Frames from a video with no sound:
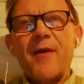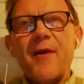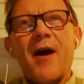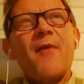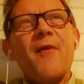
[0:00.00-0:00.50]

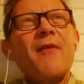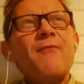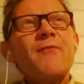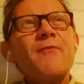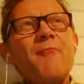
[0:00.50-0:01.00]

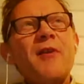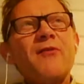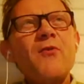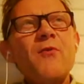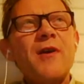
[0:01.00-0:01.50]
I've been
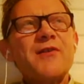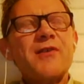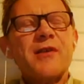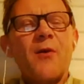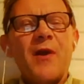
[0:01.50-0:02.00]
doing
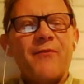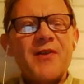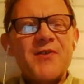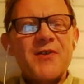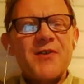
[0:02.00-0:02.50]
slow
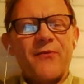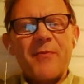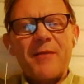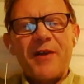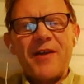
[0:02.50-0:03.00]
adventures for
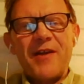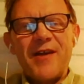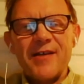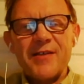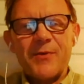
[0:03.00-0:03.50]
many
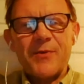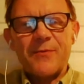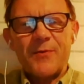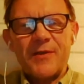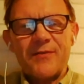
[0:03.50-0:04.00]
years with
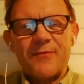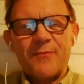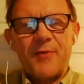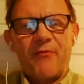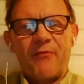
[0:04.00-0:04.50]

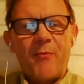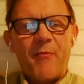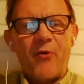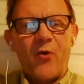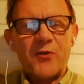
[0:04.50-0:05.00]
people from
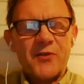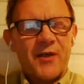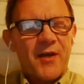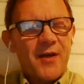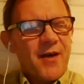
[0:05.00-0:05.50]
abroad,
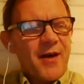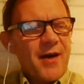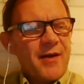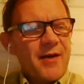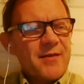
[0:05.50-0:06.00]

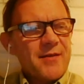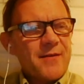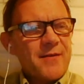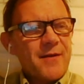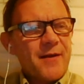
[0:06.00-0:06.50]
and
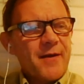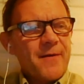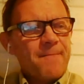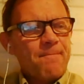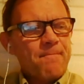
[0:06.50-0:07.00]
um,